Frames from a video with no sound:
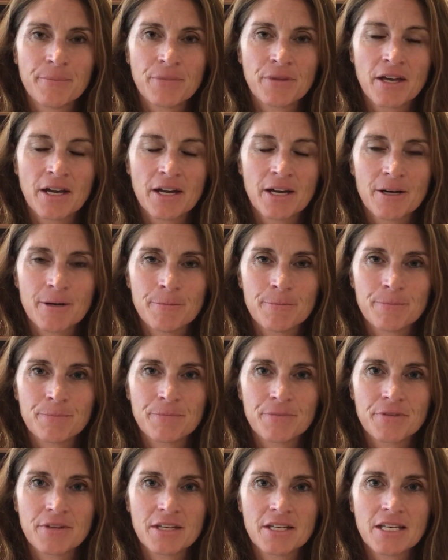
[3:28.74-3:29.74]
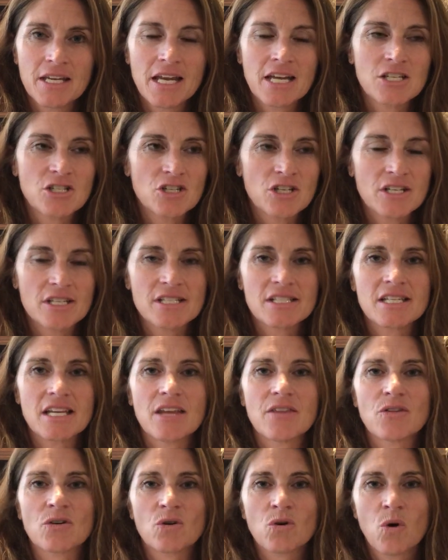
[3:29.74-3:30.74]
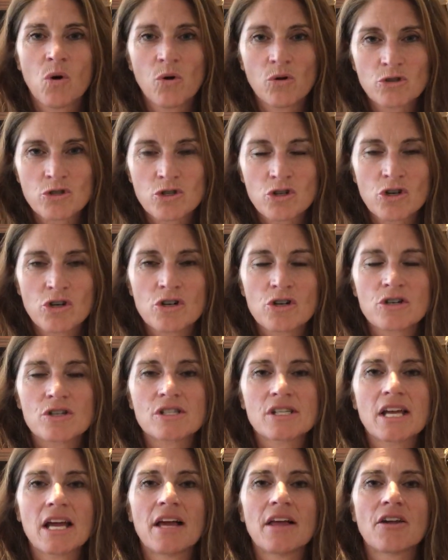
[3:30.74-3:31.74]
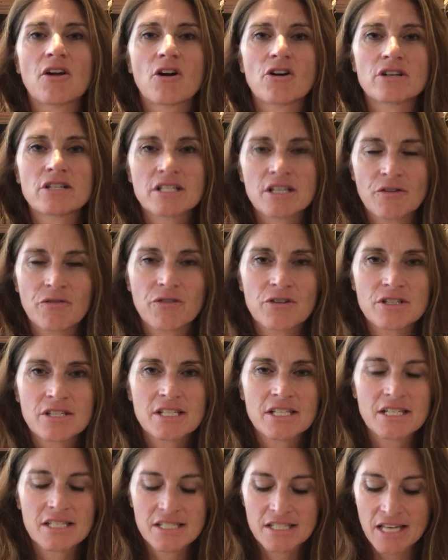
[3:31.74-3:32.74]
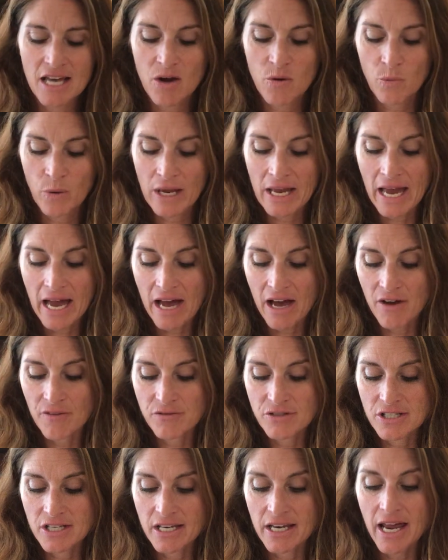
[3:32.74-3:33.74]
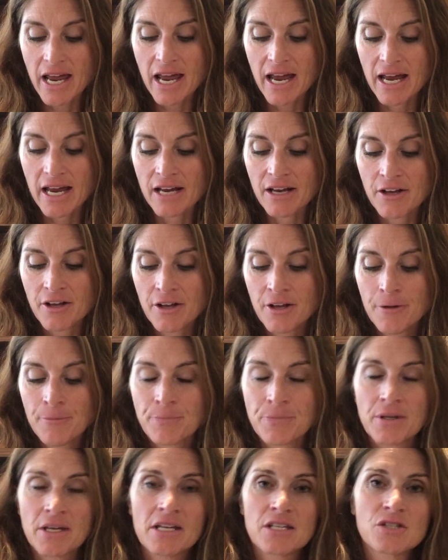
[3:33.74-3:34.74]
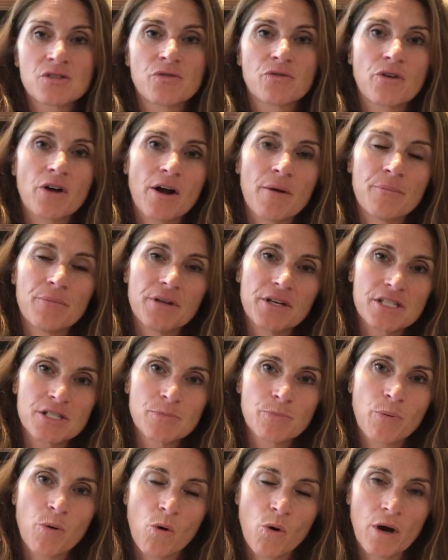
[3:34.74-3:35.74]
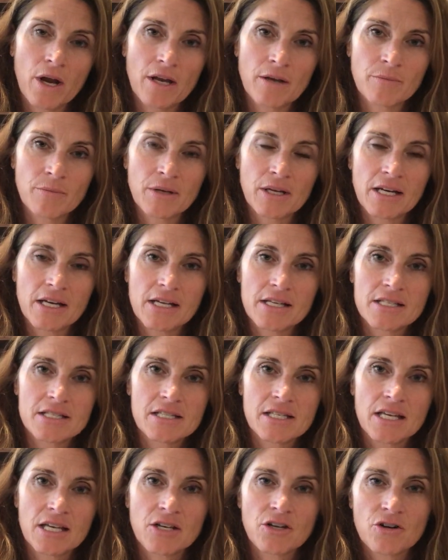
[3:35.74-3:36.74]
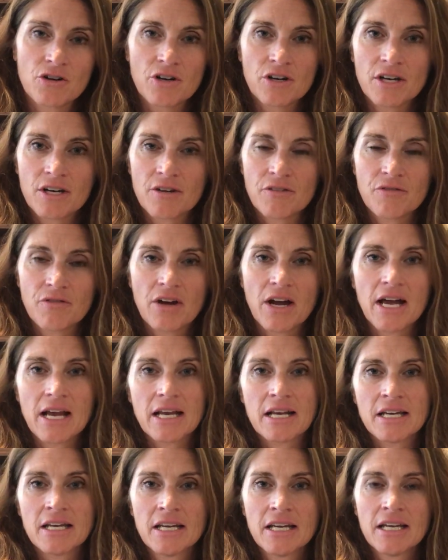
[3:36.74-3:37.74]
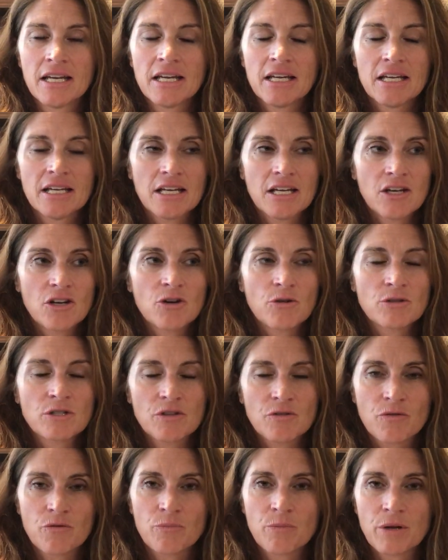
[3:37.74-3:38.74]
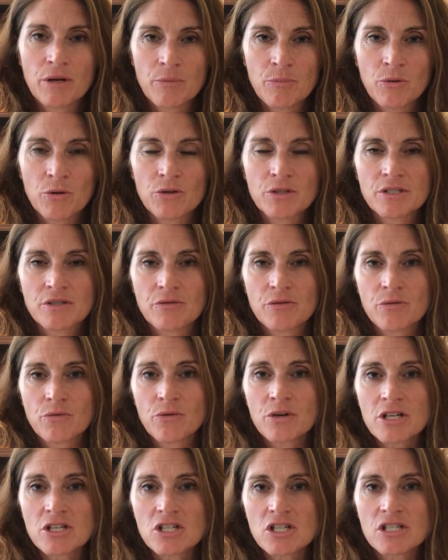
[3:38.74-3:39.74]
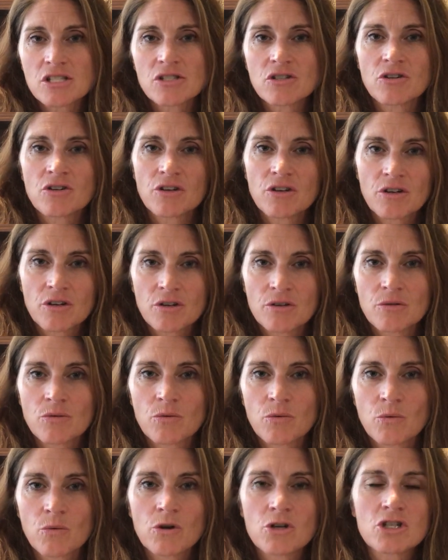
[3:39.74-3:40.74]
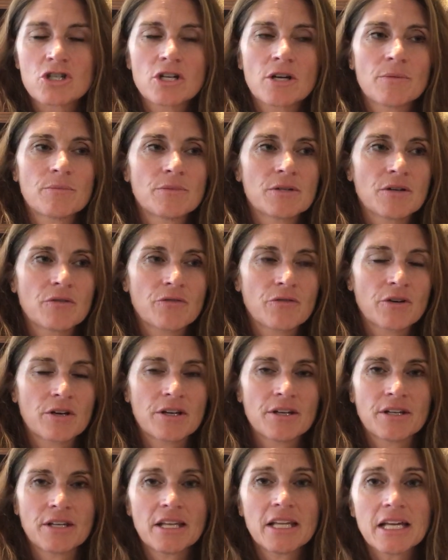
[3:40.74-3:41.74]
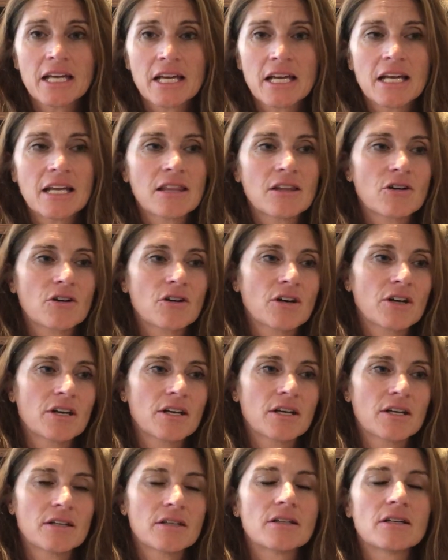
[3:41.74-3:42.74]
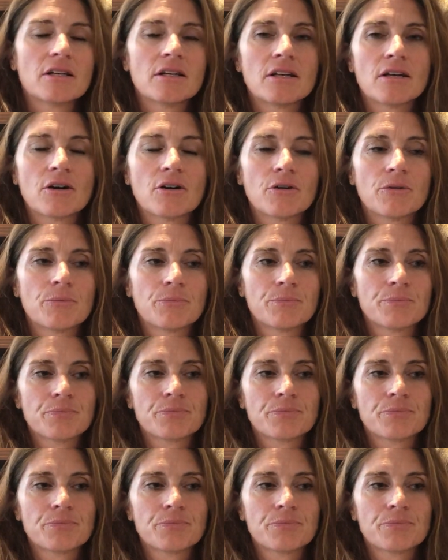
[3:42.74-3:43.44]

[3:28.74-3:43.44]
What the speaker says: the nations and the cultures, and our differences that we have today is from this point, because then you're going to find different people in different regions are going to worship differently. They're going to,